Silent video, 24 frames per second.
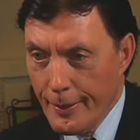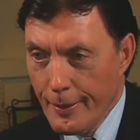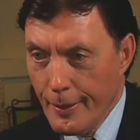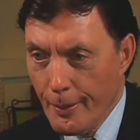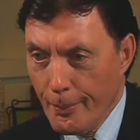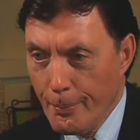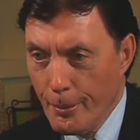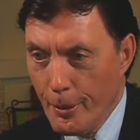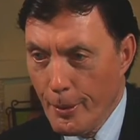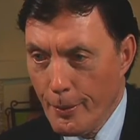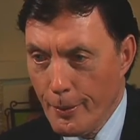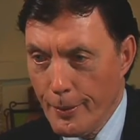The
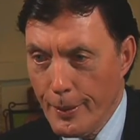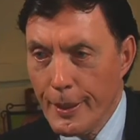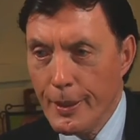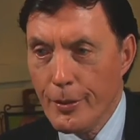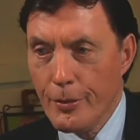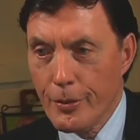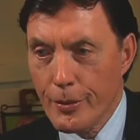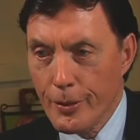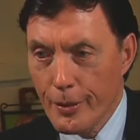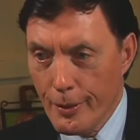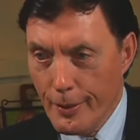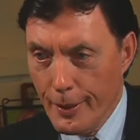
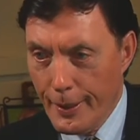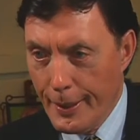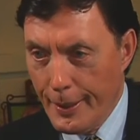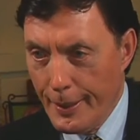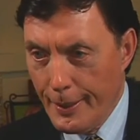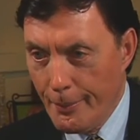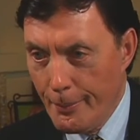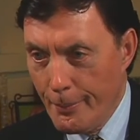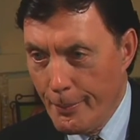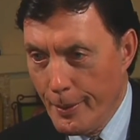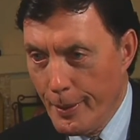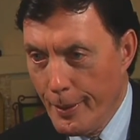police
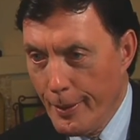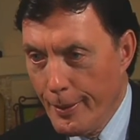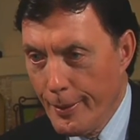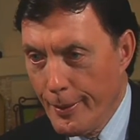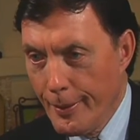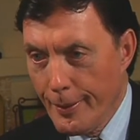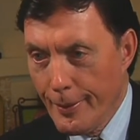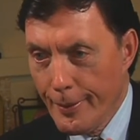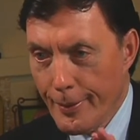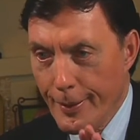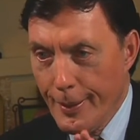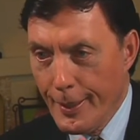claimed
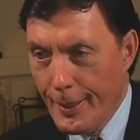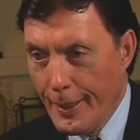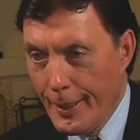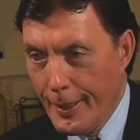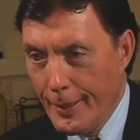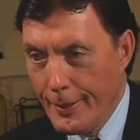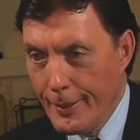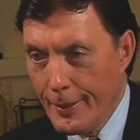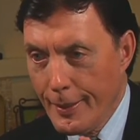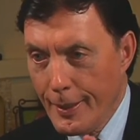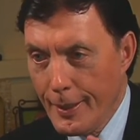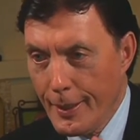
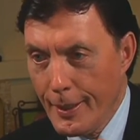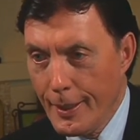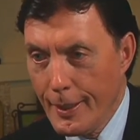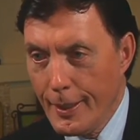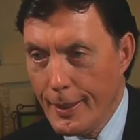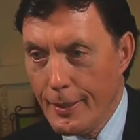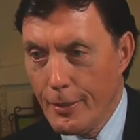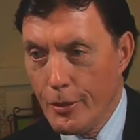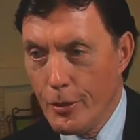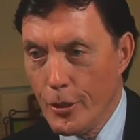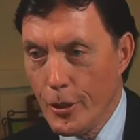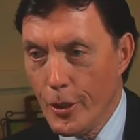that
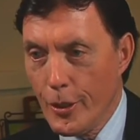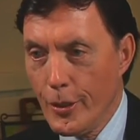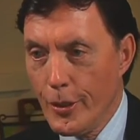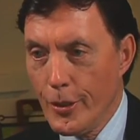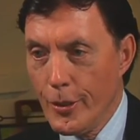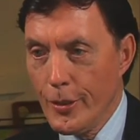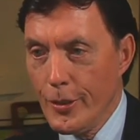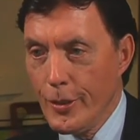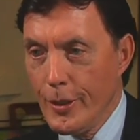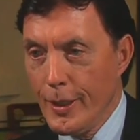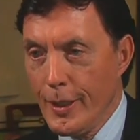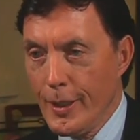he didn't
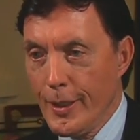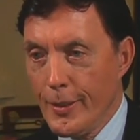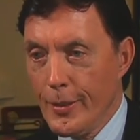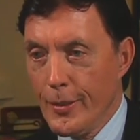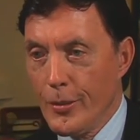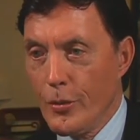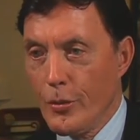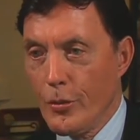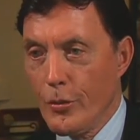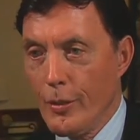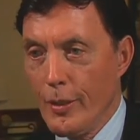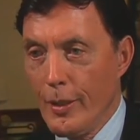turn
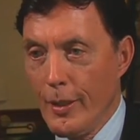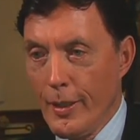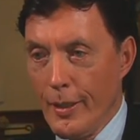his